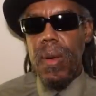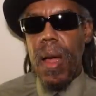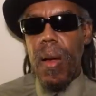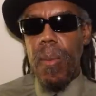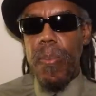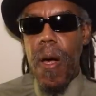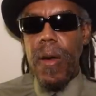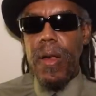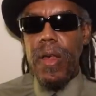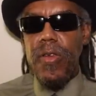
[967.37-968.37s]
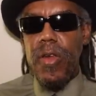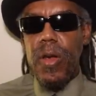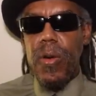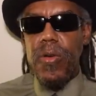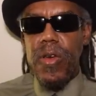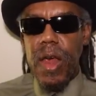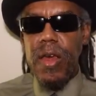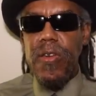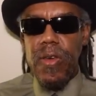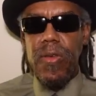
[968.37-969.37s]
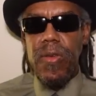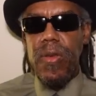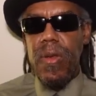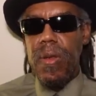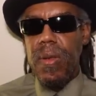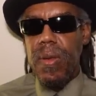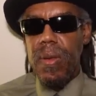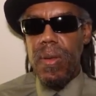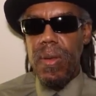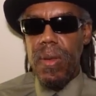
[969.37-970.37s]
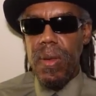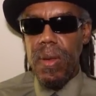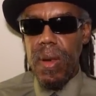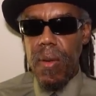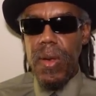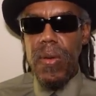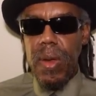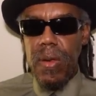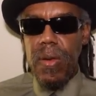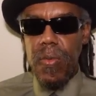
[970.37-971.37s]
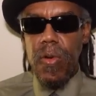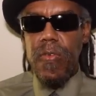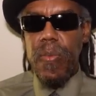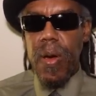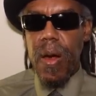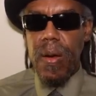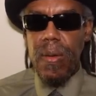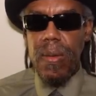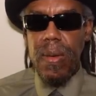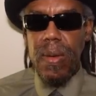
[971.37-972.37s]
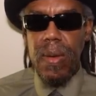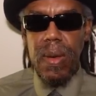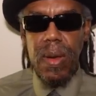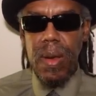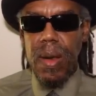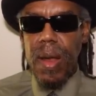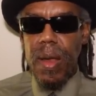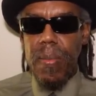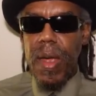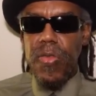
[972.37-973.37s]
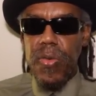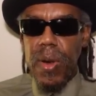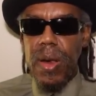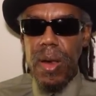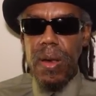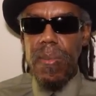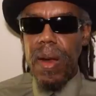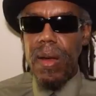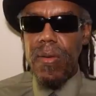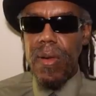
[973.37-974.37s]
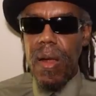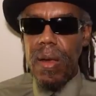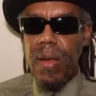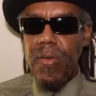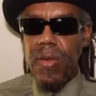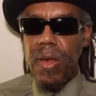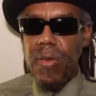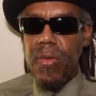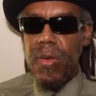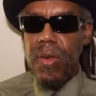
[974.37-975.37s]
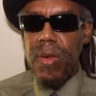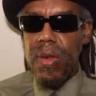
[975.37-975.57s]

Now, a part of these negotiations now we're going to get to the rough part. And I'm not threatening anybody because all of this is,